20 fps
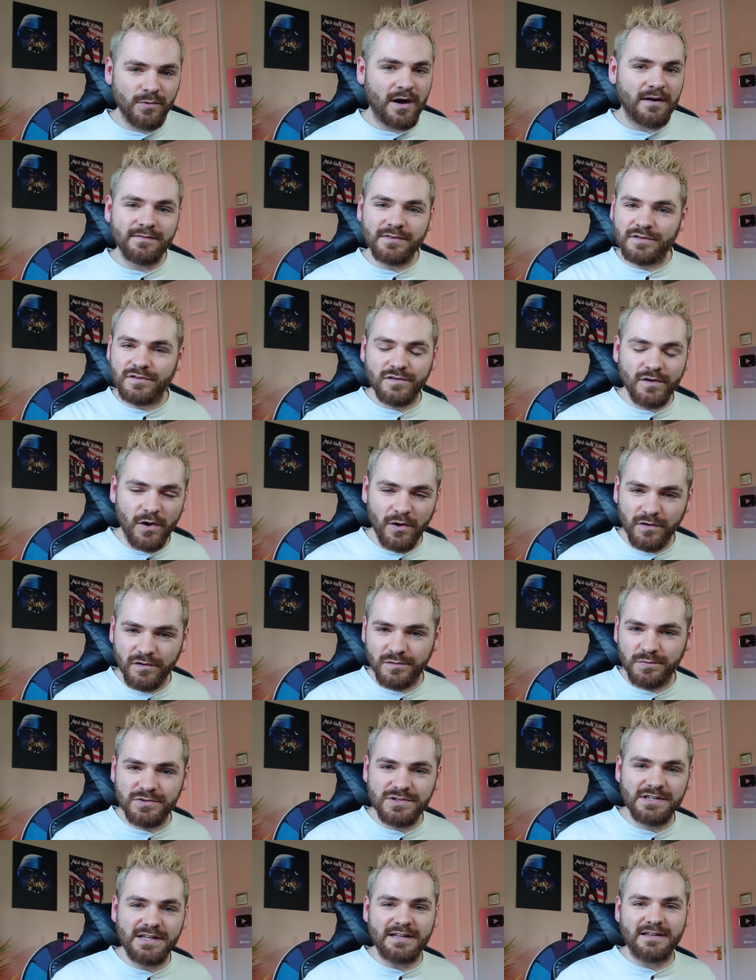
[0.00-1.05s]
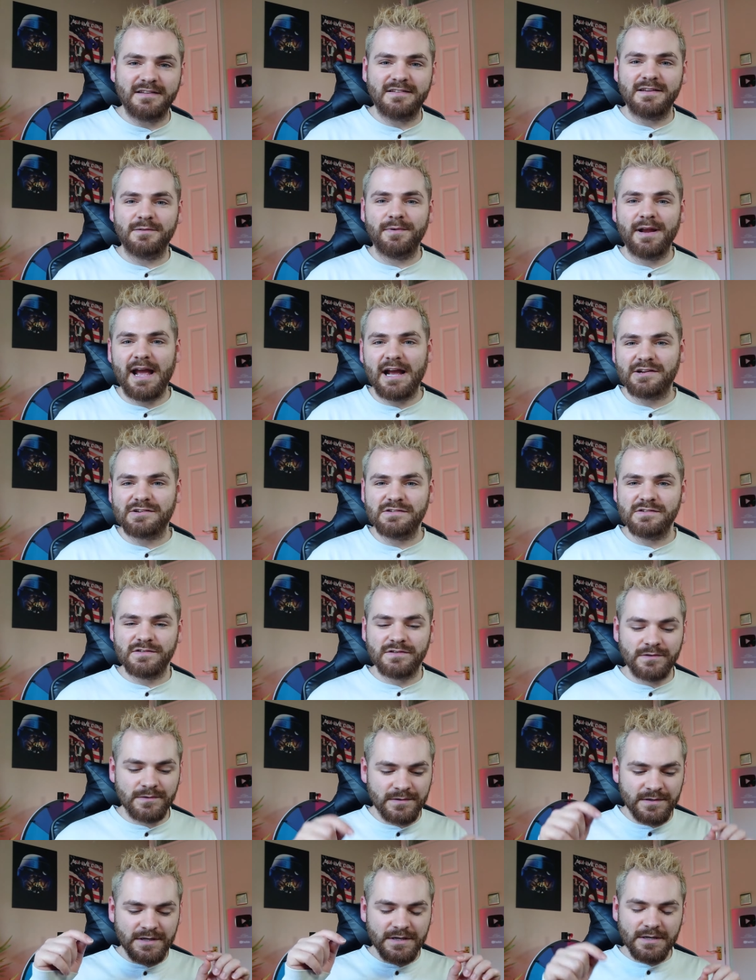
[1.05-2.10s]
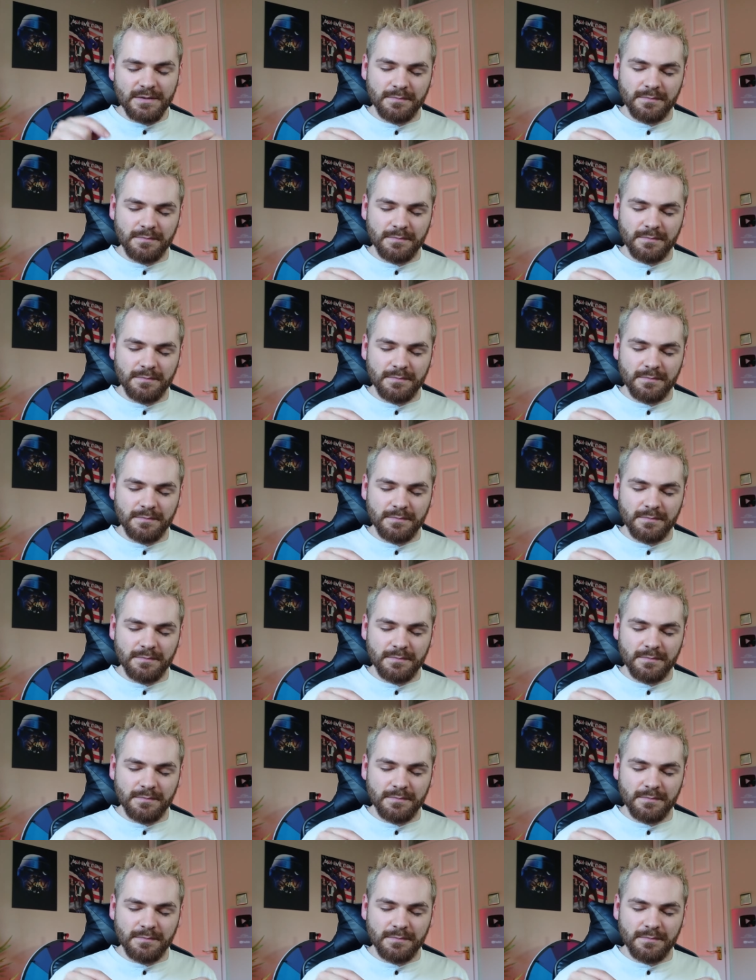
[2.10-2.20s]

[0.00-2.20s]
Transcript: What other songs would you like to see reactions to?